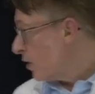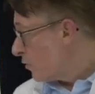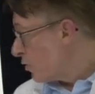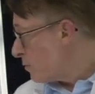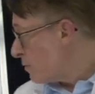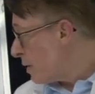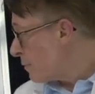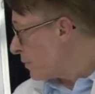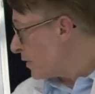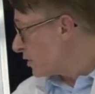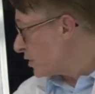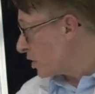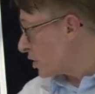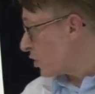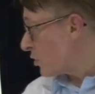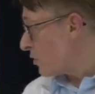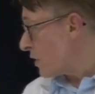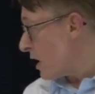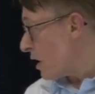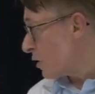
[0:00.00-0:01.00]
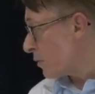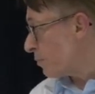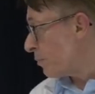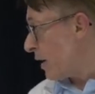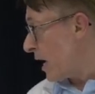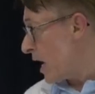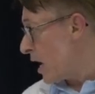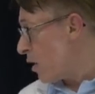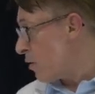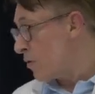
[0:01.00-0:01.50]
Remember, the crowd
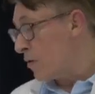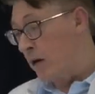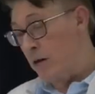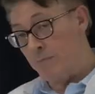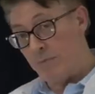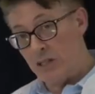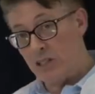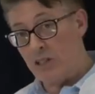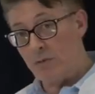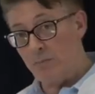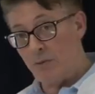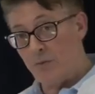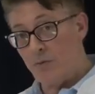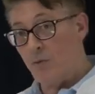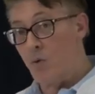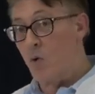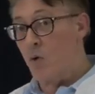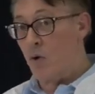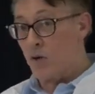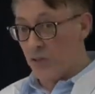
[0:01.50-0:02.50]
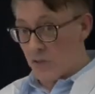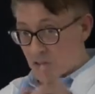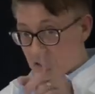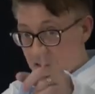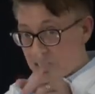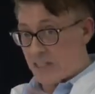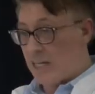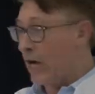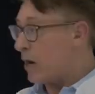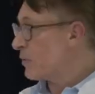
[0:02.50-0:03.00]
power I mentioned before, you'll
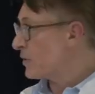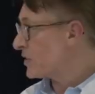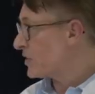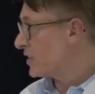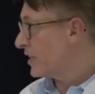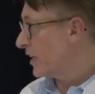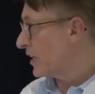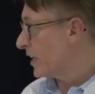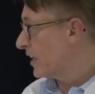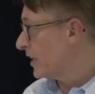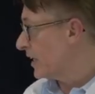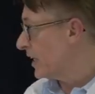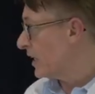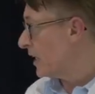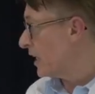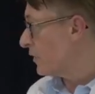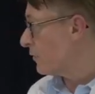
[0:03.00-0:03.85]
see how it's kicking in